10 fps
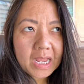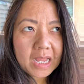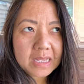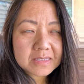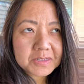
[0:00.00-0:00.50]

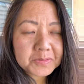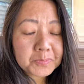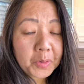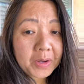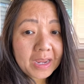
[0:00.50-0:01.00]
at certain
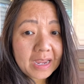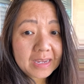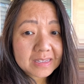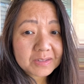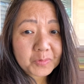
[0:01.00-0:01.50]
point,
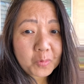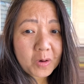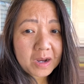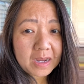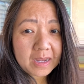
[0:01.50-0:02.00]
I
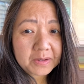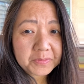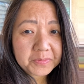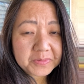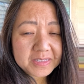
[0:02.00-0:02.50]
want I
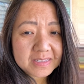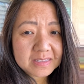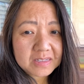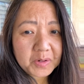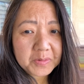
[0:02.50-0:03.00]

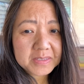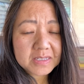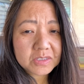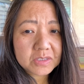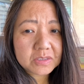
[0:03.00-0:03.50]
was going
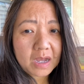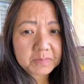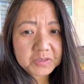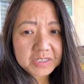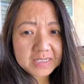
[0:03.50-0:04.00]
to
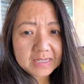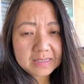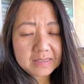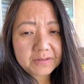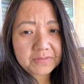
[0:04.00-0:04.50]
stop
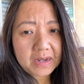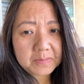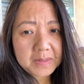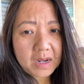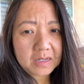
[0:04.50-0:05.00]
drinking the
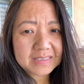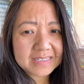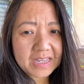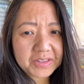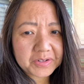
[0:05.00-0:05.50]
vitamin
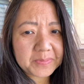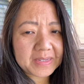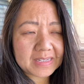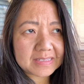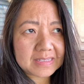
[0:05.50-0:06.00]
altogether
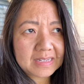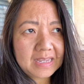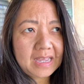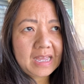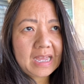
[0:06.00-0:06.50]
because
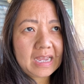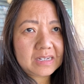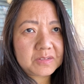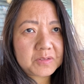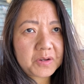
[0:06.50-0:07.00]
I
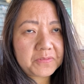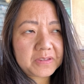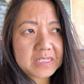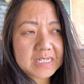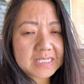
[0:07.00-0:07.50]
don't know if
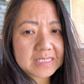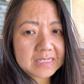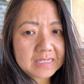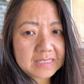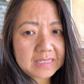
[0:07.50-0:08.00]
it does
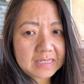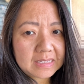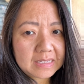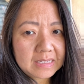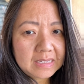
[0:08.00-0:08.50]
anything.